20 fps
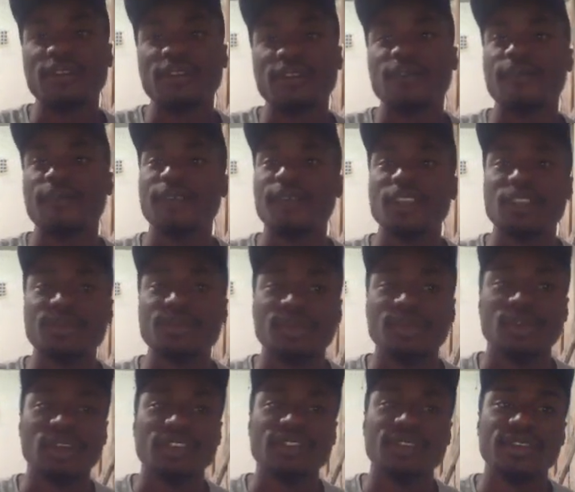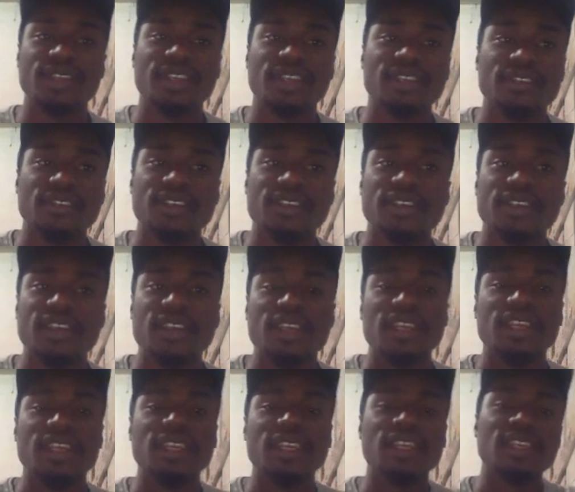to Facebook, as you can see,
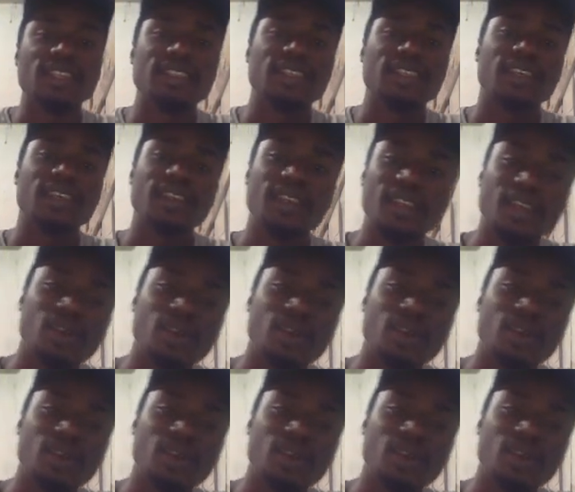it's another